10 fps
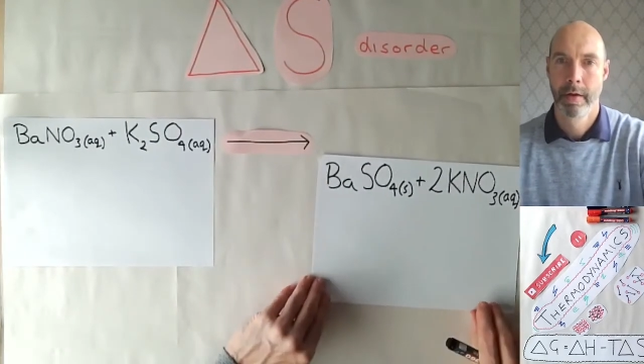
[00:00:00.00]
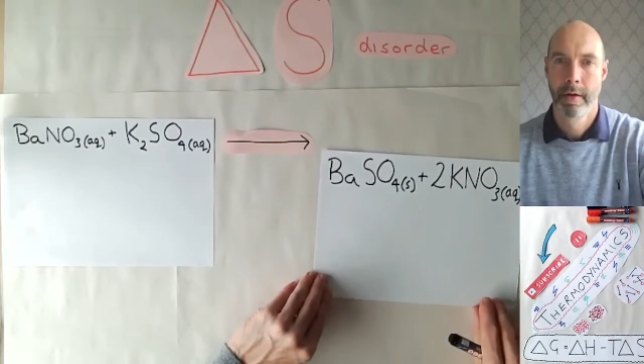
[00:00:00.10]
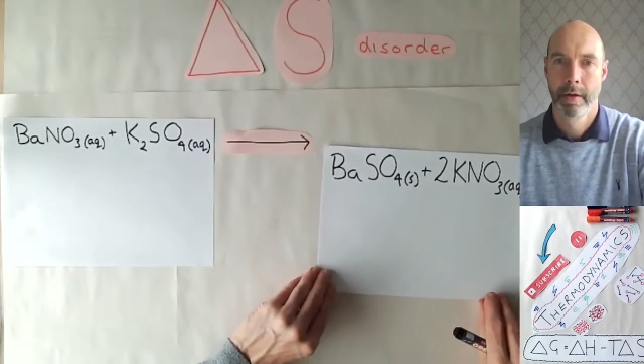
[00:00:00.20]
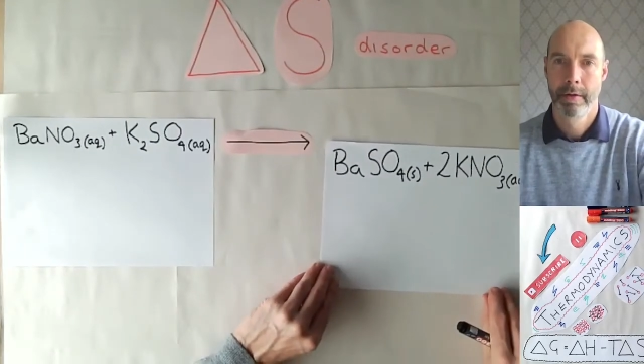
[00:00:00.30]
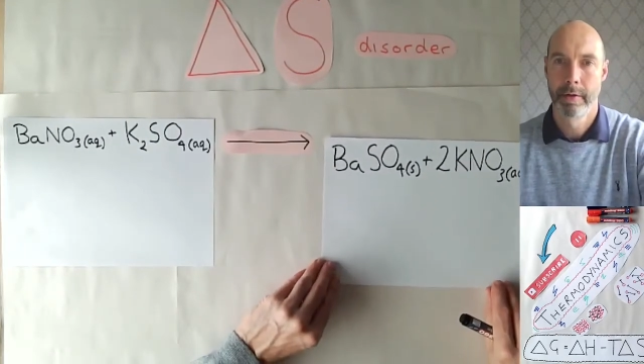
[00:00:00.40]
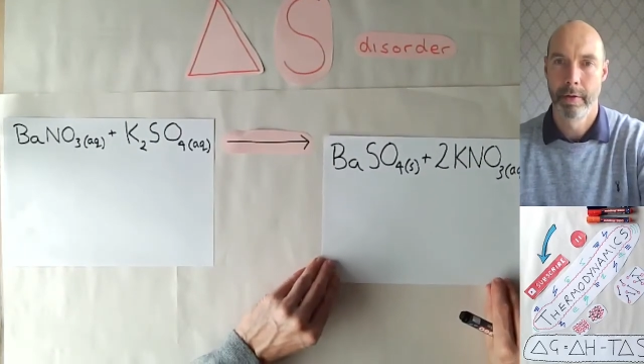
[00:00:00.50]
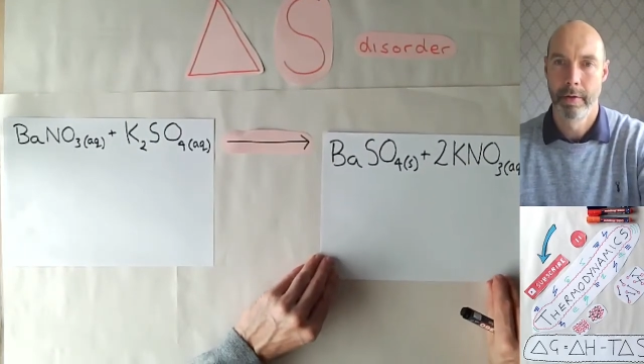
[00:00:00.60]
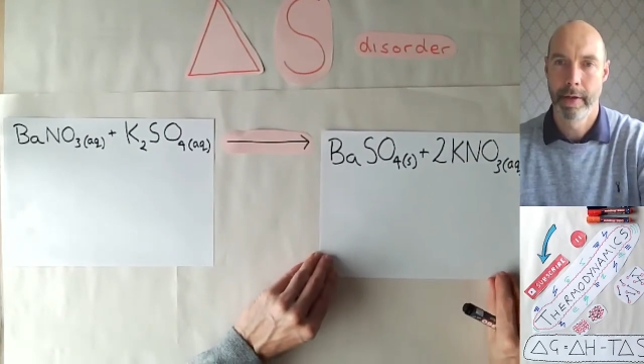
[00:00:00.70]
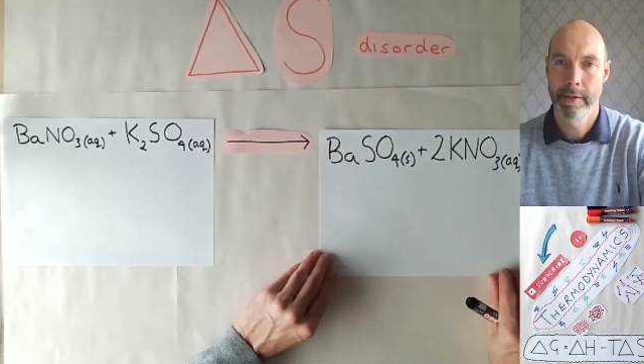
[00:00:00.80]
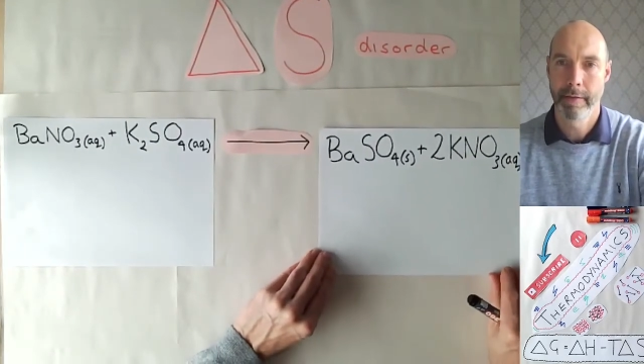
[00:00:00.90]
So
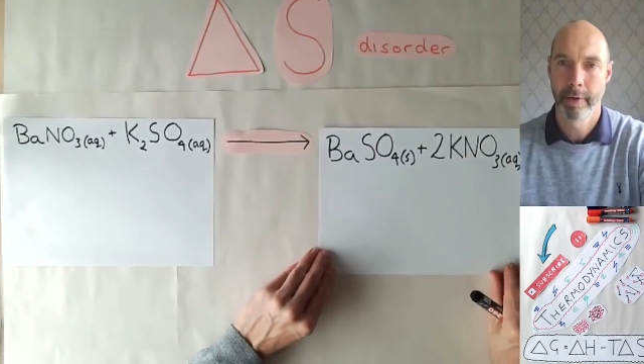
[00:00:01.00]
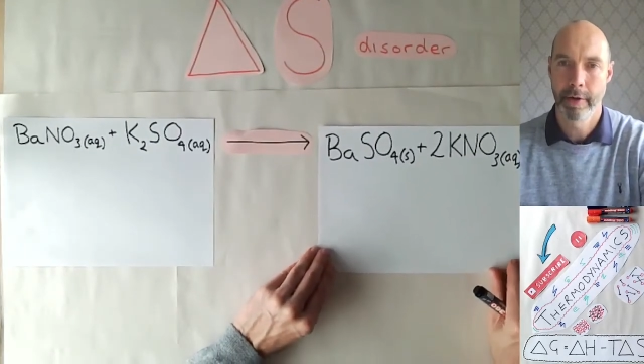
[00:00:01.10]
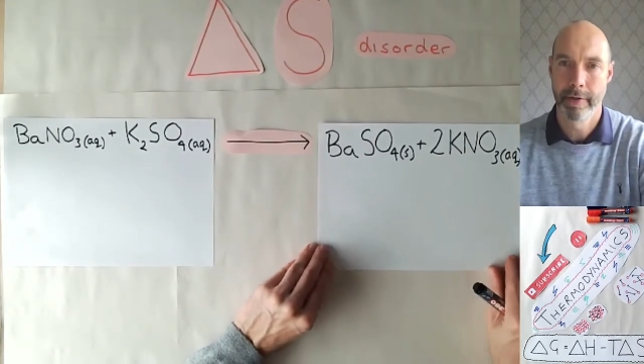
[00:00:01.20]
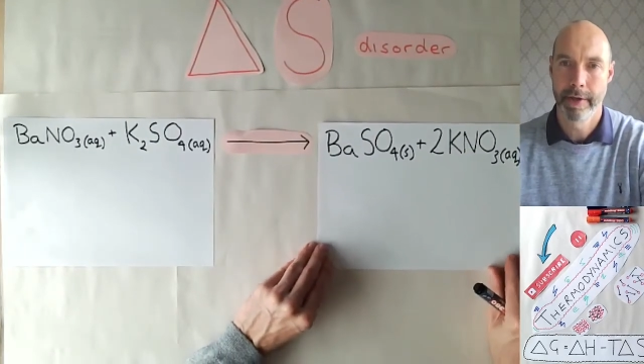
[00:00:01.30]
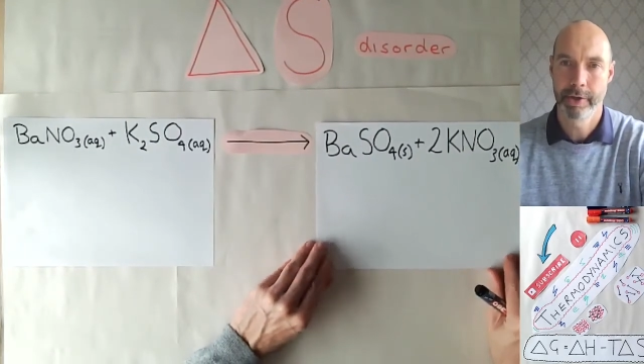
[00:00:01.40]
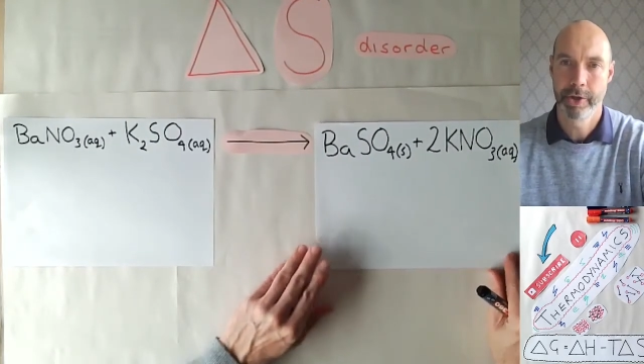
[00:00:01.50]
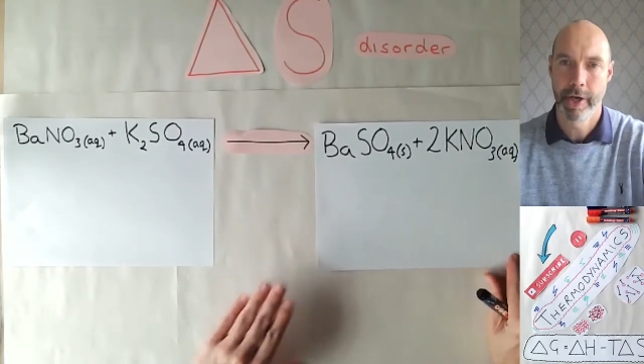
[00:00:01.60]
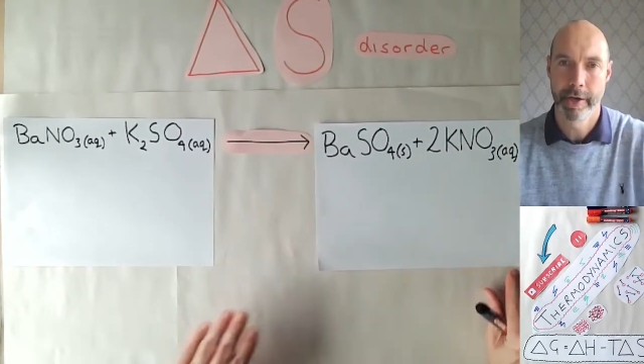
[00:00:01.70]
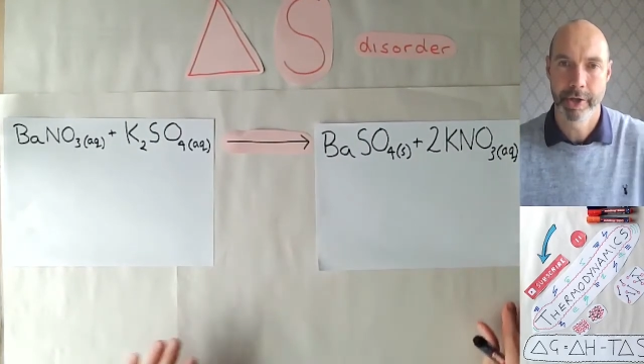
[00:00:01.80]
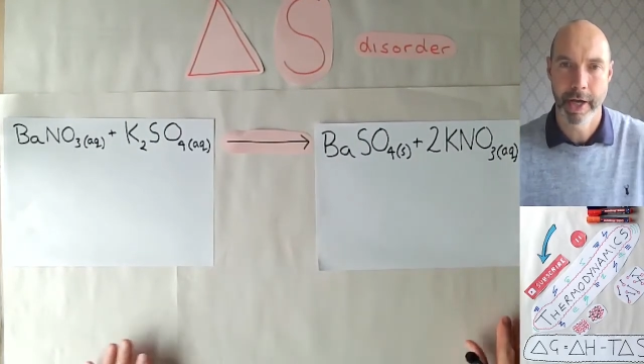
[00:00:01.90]
let's have a look at this
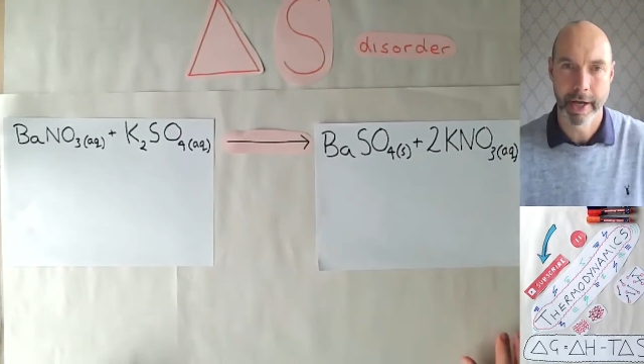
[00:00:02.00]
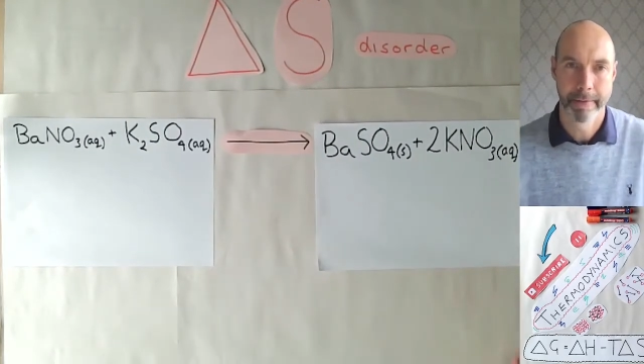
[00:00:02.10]
change here.